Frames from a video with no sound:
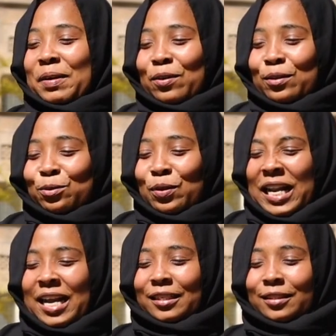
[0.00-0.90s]
Because
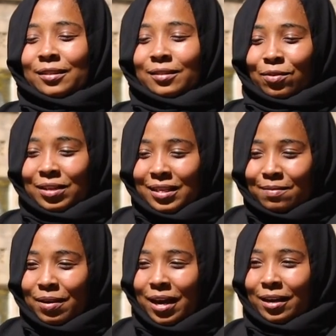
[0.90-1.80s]
when I saw
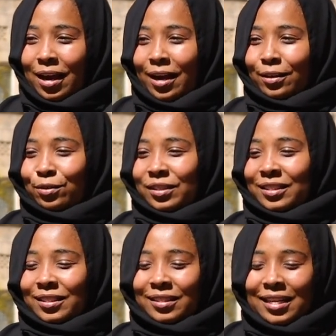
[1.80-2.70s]
them, it was
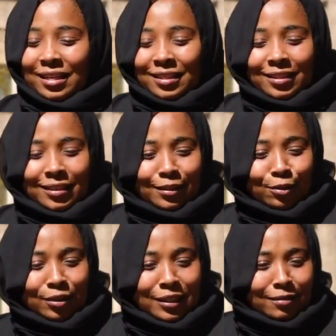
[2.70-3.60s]
just like these
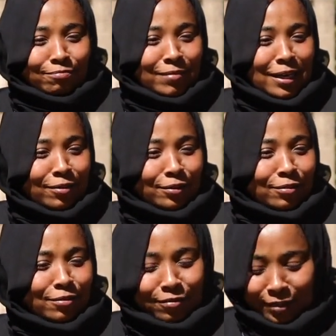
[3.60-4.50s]
sweet
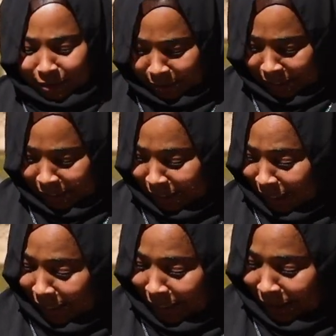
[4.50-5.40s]
melons. You know, they were just
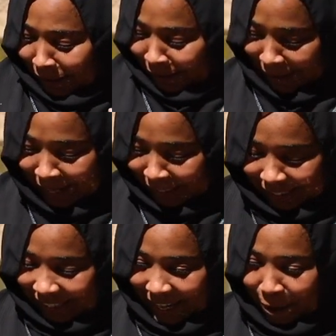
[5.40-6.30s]
like right
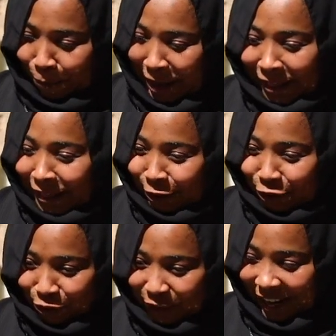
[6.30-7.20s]
here where they
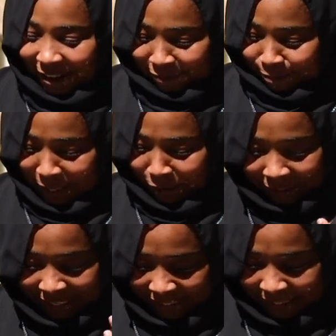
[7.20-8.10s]
should have been
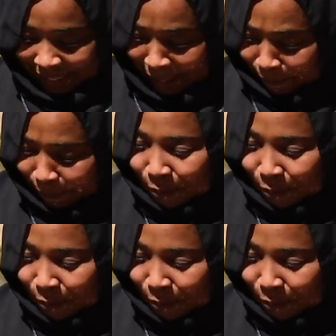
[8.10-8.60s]
all that time.